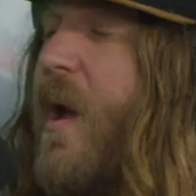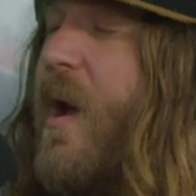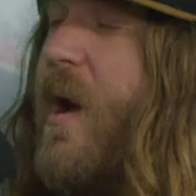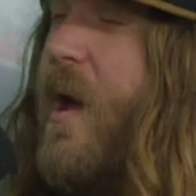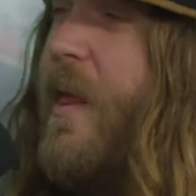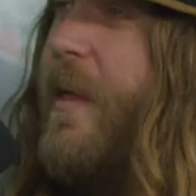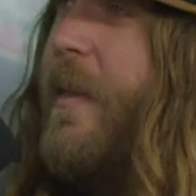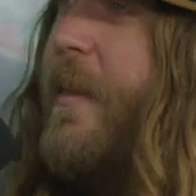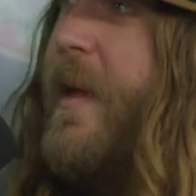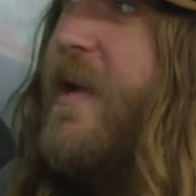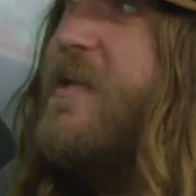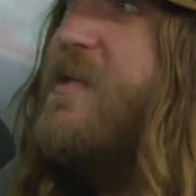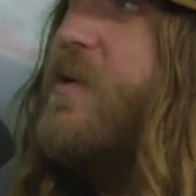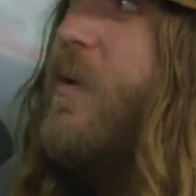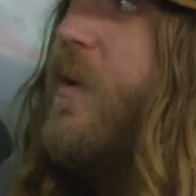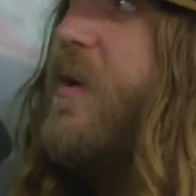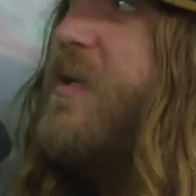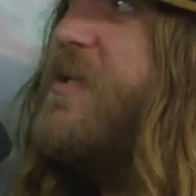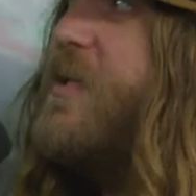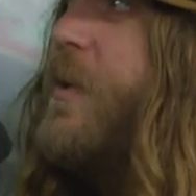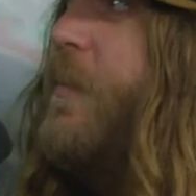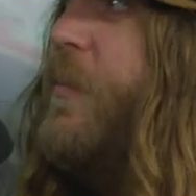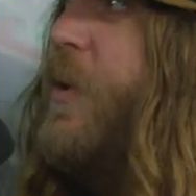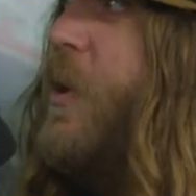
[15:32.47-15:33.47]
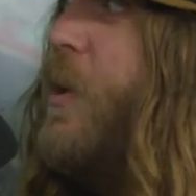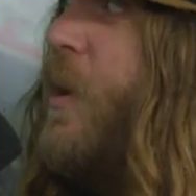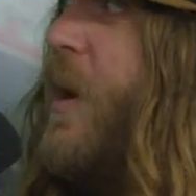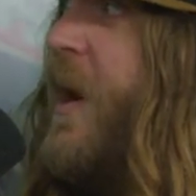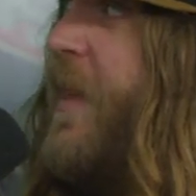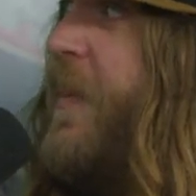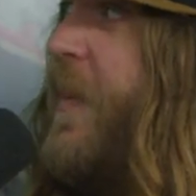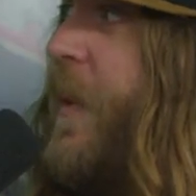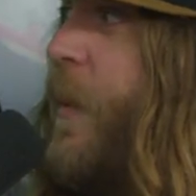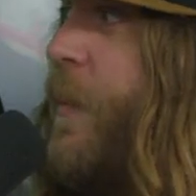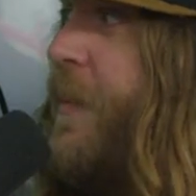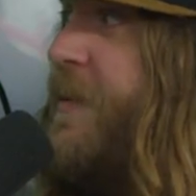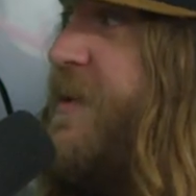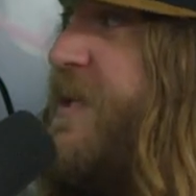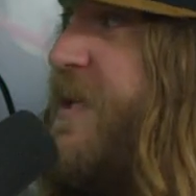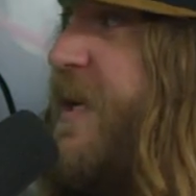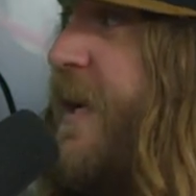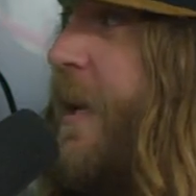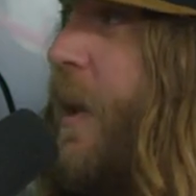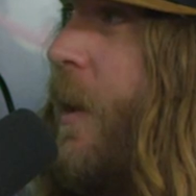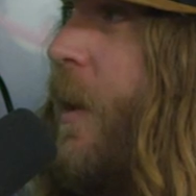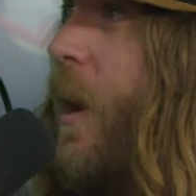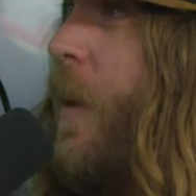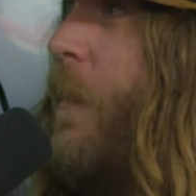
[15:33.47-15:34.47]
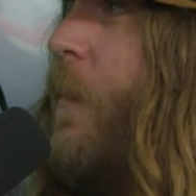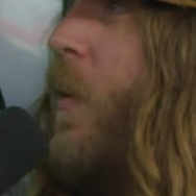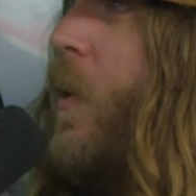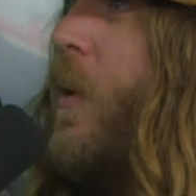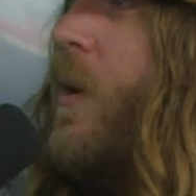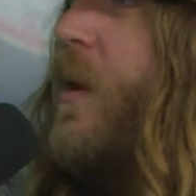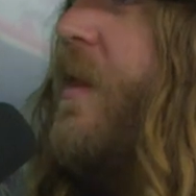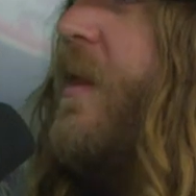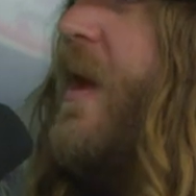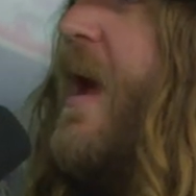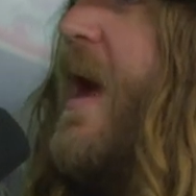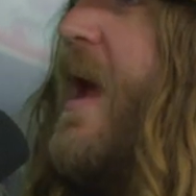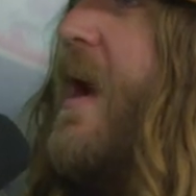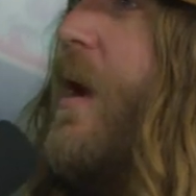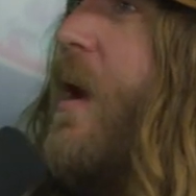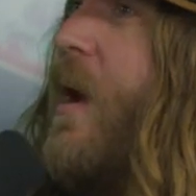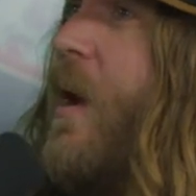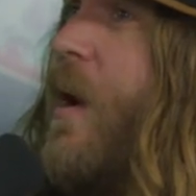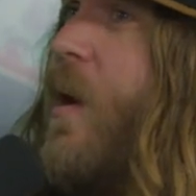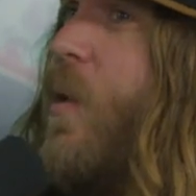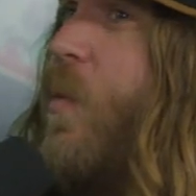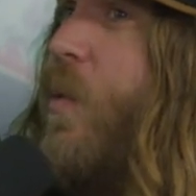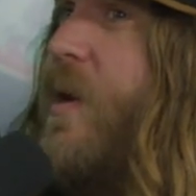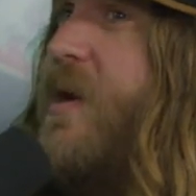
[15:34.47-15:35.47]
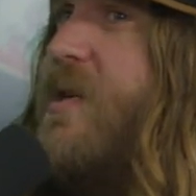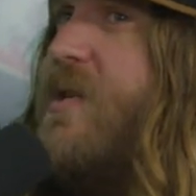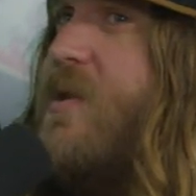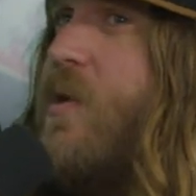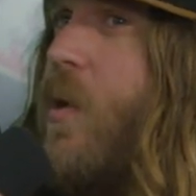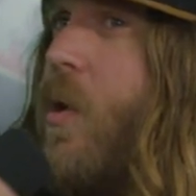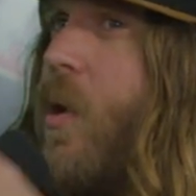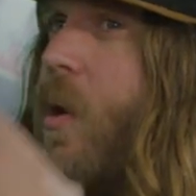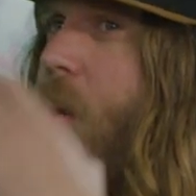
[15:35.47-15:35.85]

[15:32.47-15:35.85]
I think that's awesome. You know, I think we're seeing a lot more of that. We saw